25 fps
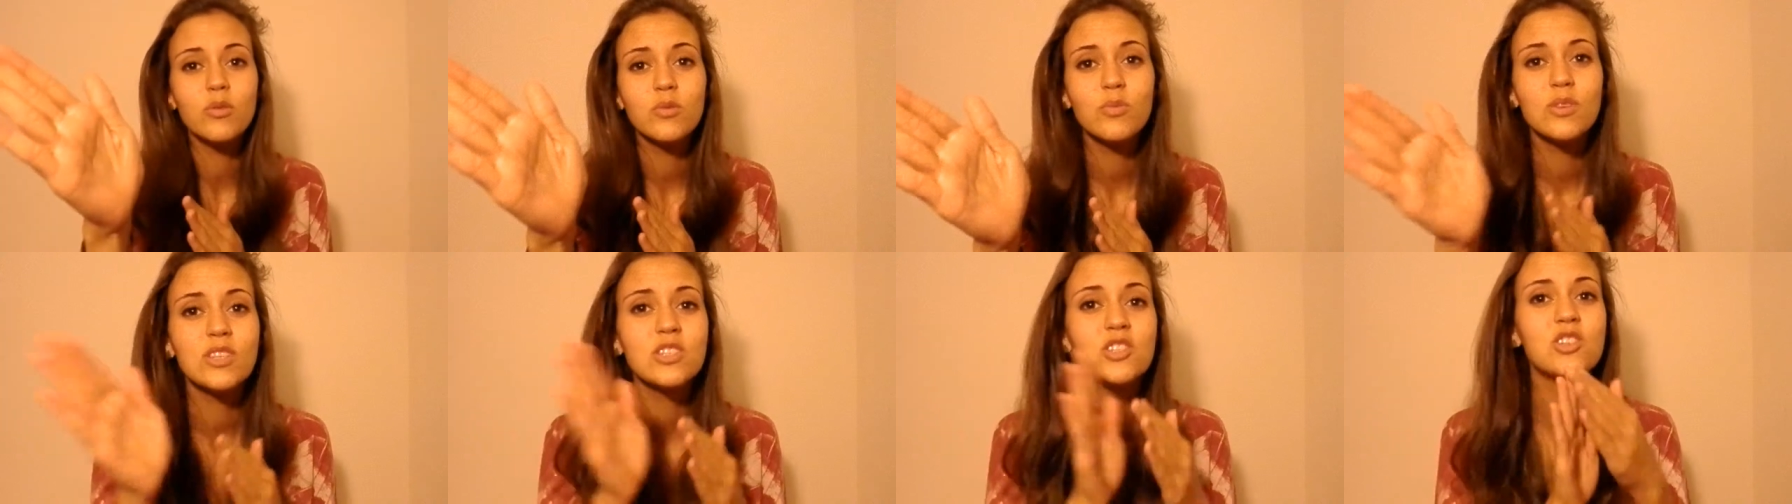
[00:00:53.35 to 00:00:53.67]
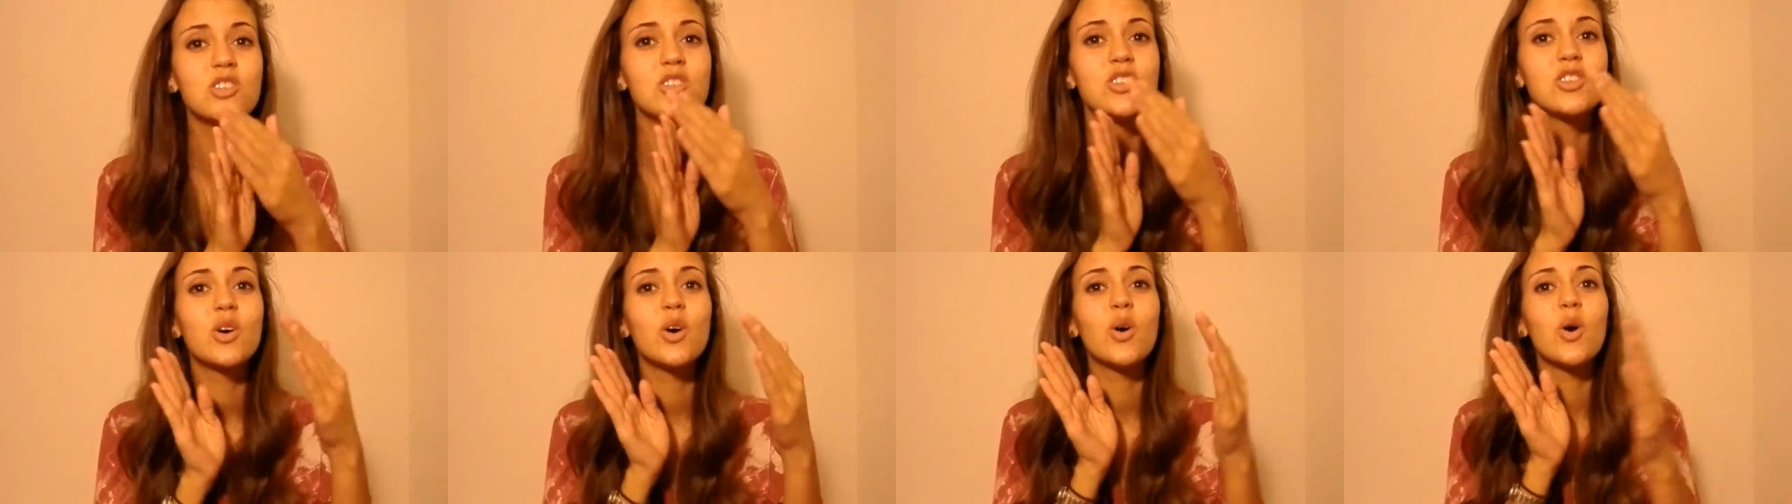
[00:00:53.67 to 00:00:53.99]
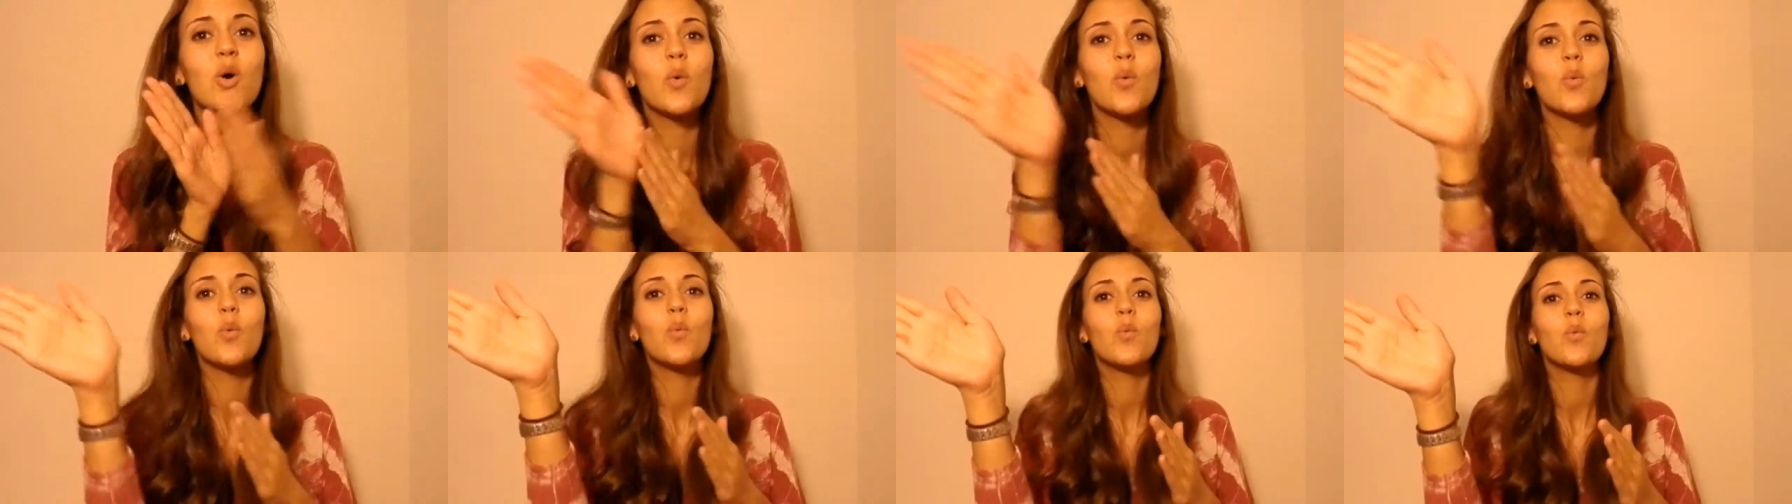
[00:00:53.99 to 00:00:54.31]
We just
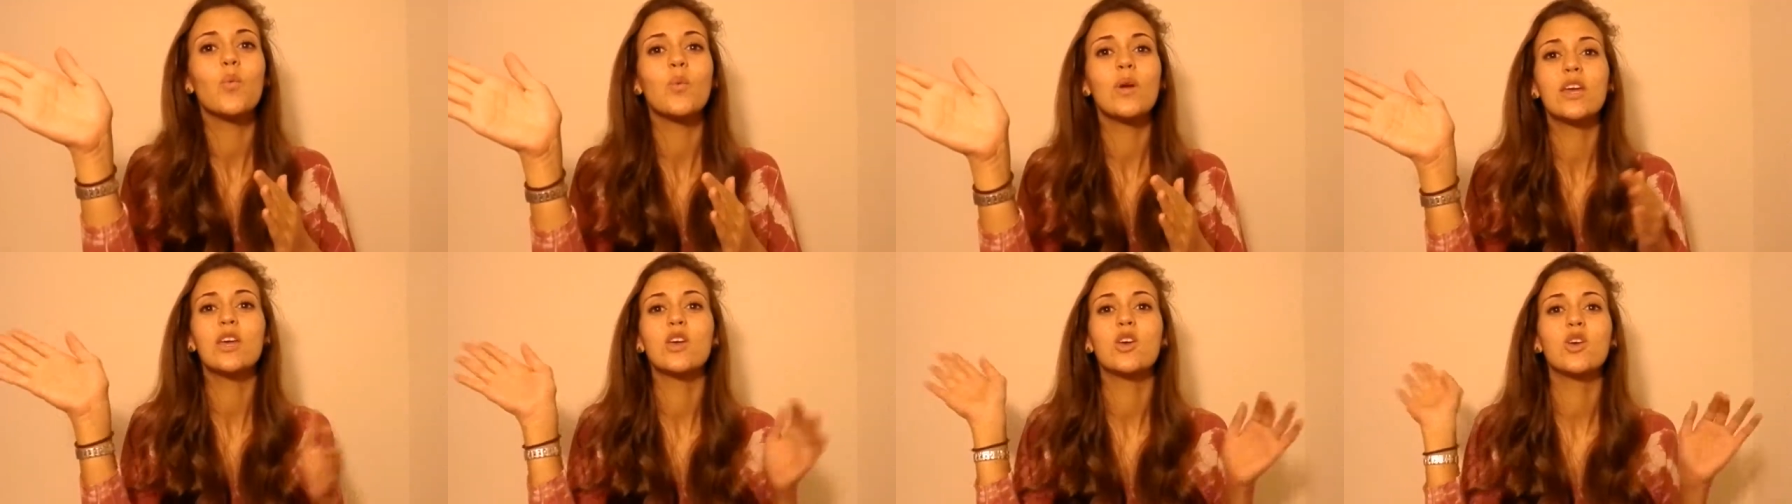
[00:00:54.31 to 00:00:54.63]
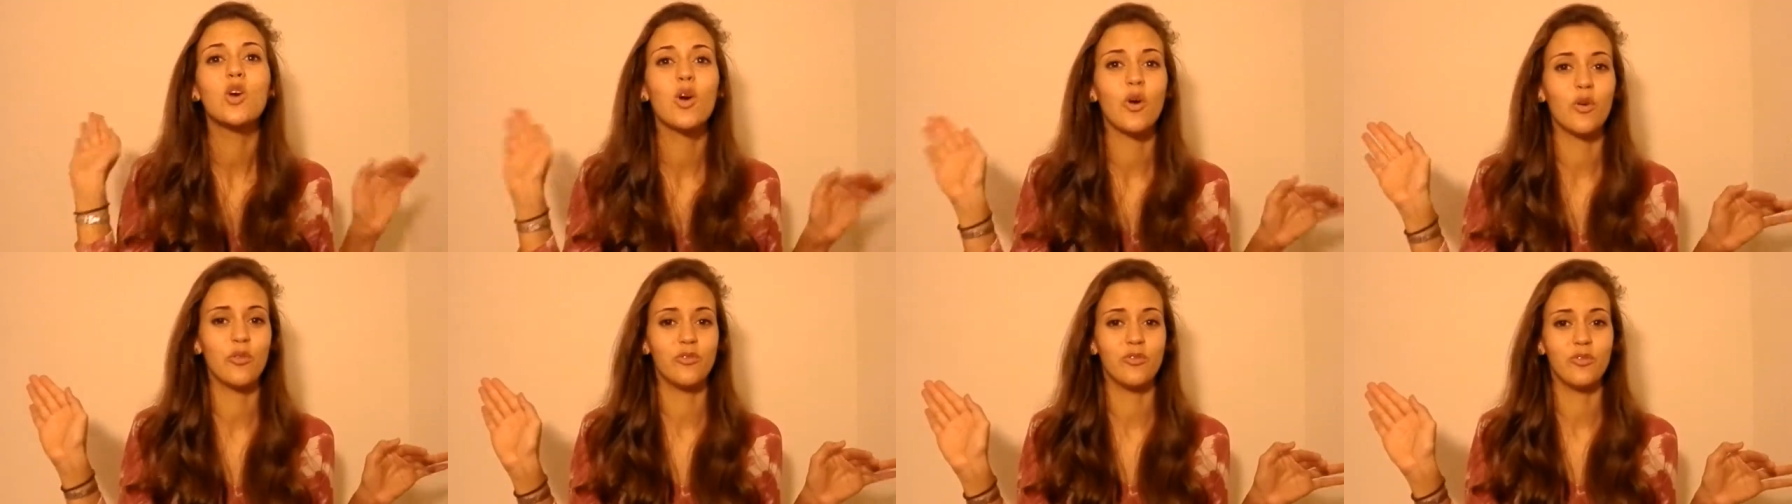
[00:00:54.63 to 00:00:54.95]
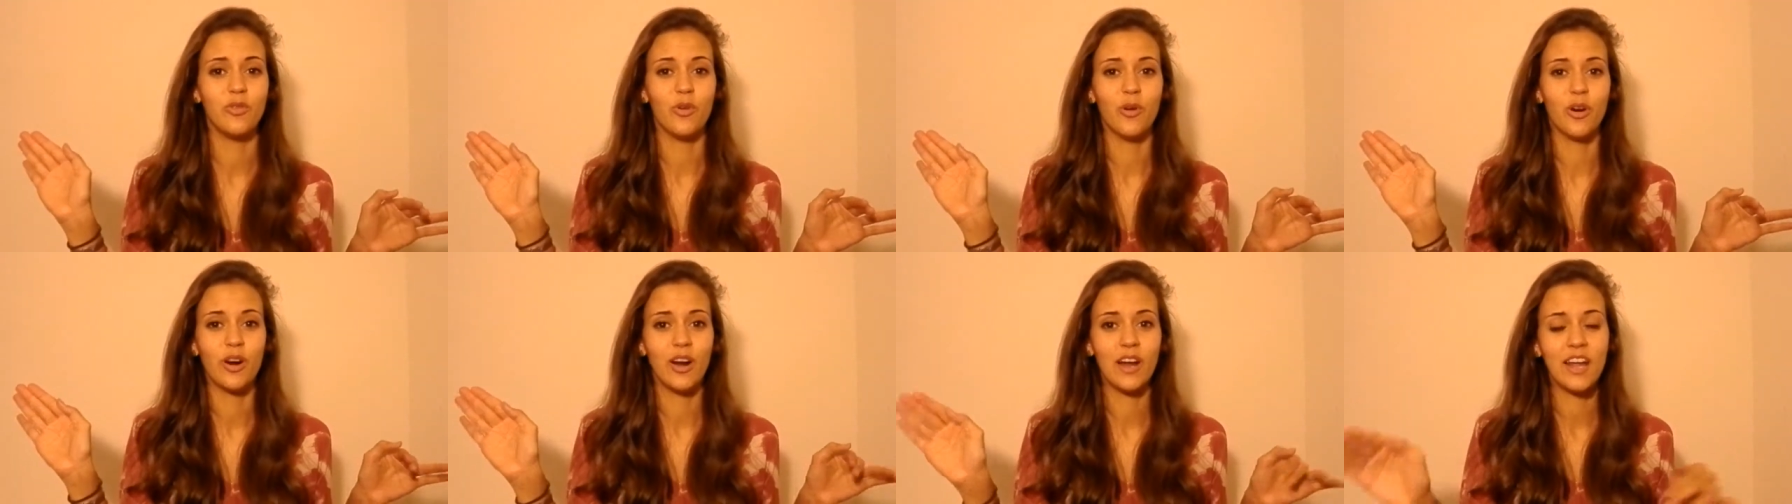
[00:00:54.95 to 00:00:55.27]
go
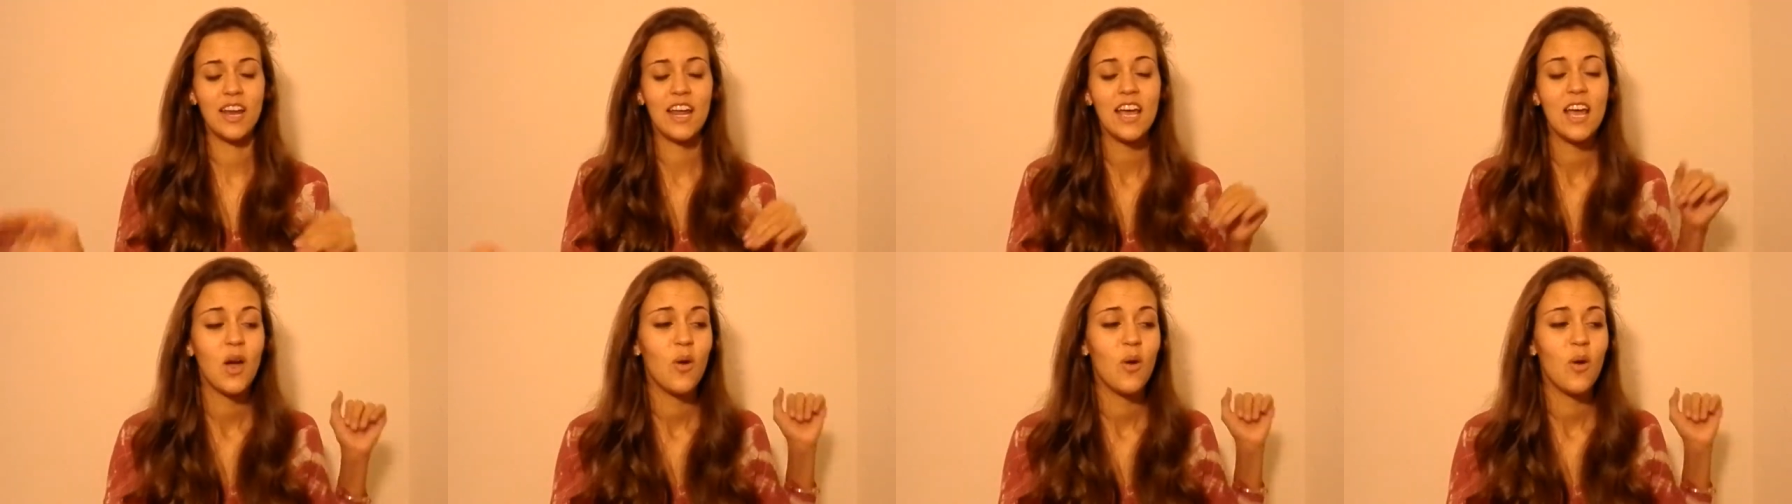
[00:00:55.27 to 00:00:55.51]
for it.